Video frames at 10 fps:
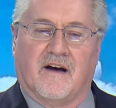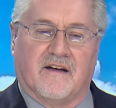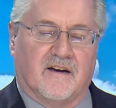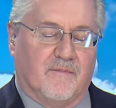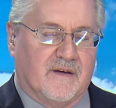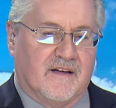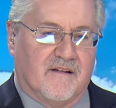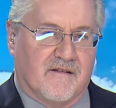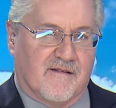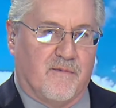It'll
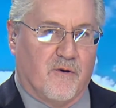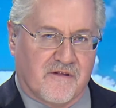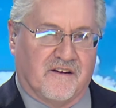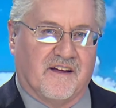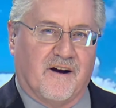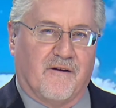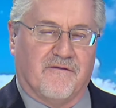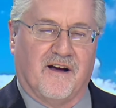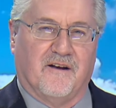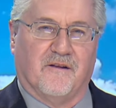be supposedly our
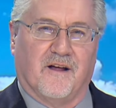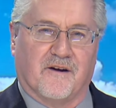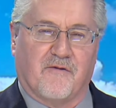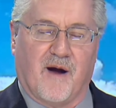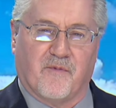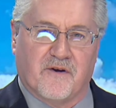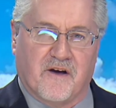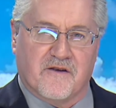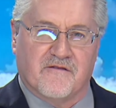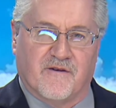final crop
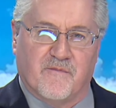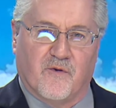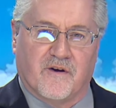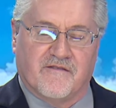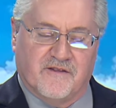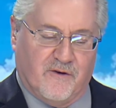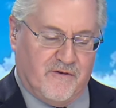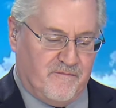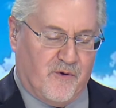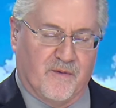production report, even though we
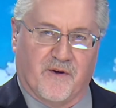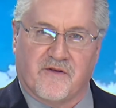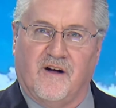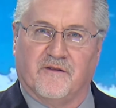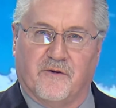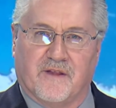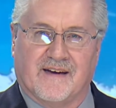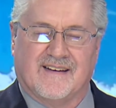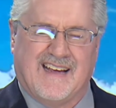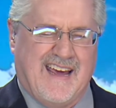pretty much all know that
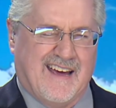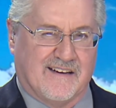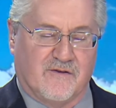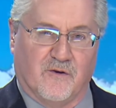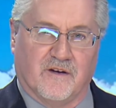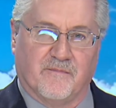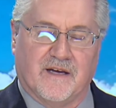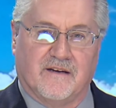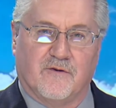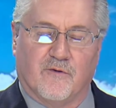can't totally be
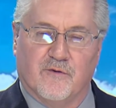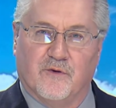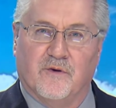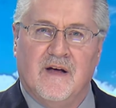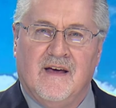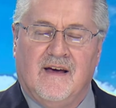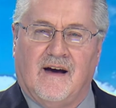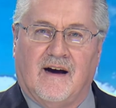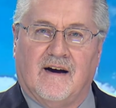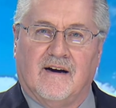true.
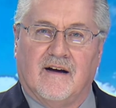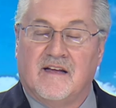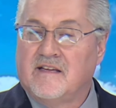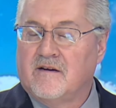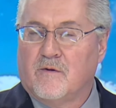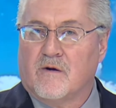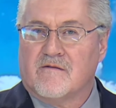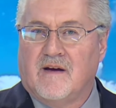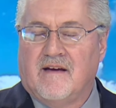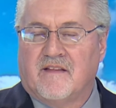And then, of course,
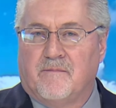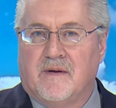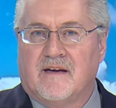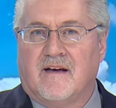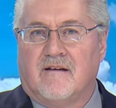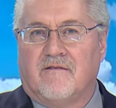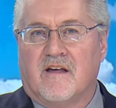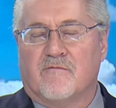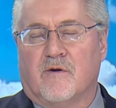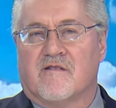we have that big
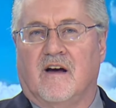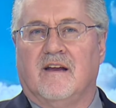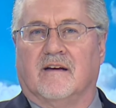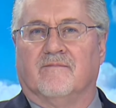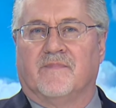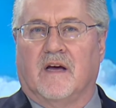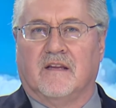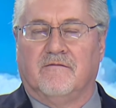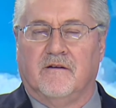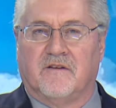phase 1 signing on the
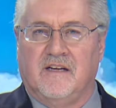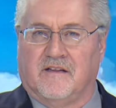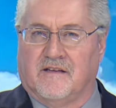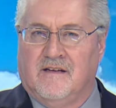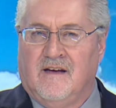15th.